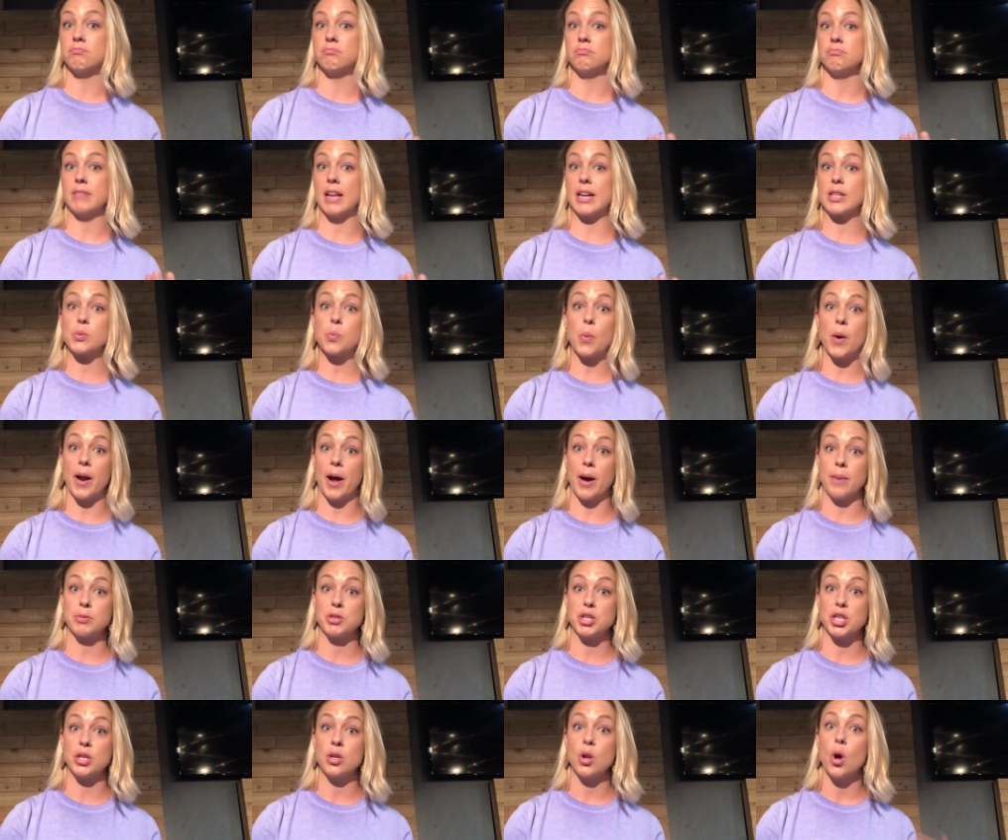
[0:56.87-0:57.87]
That's one
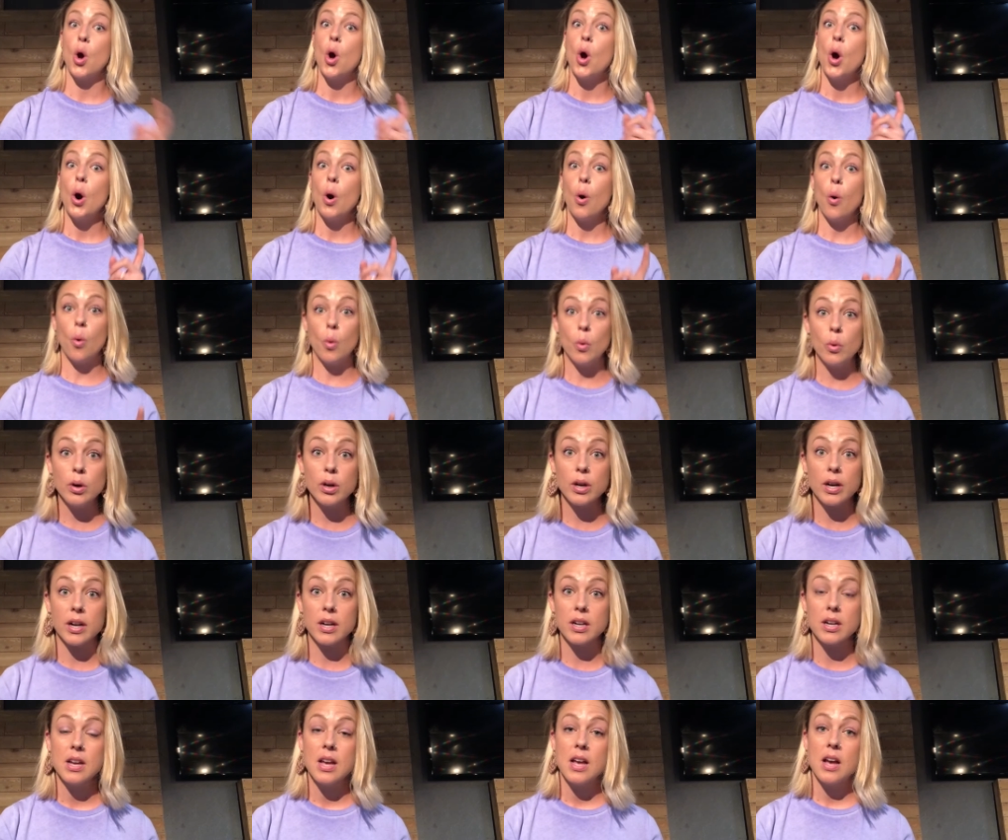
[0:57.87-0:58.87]
option.
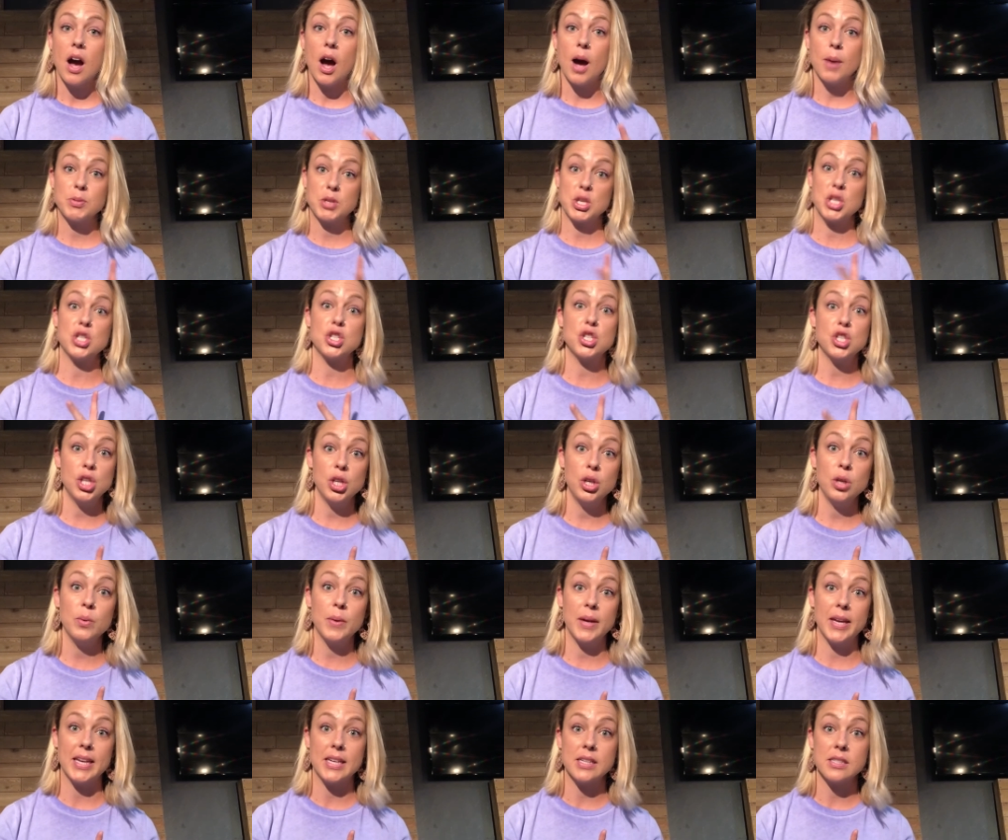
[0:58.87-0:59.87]
Or option
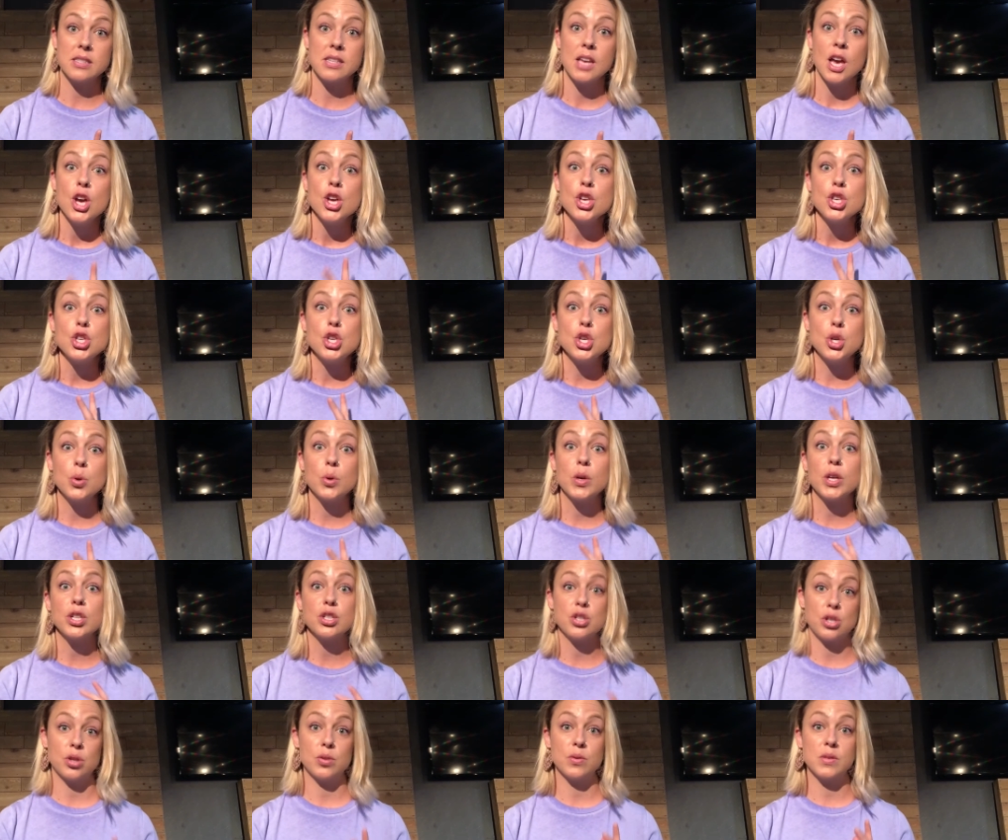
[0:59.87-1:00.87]
two is you
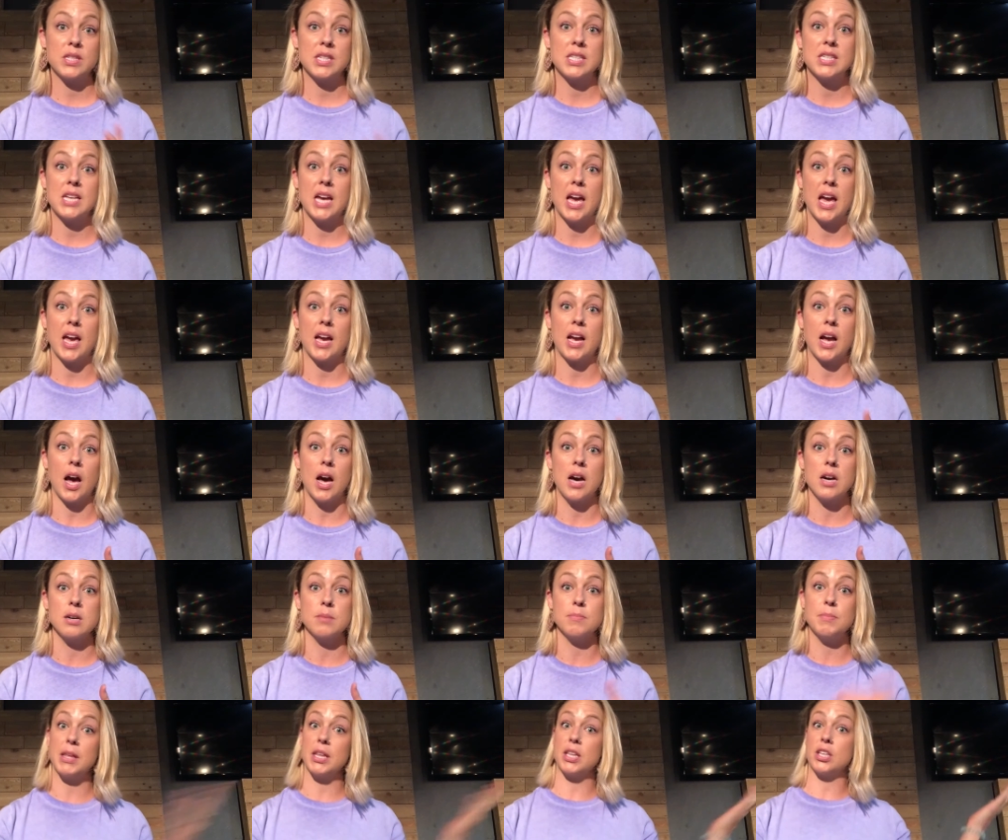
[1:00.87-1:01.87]
can choose to take
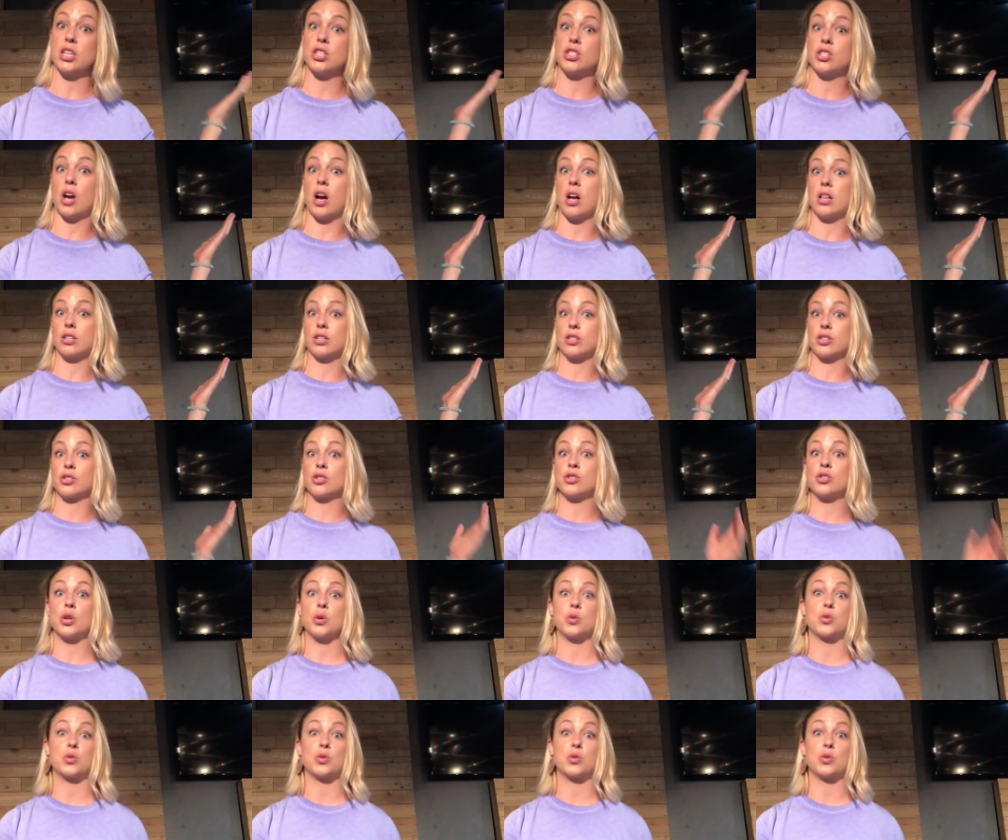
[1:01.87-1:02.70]
$1 million, no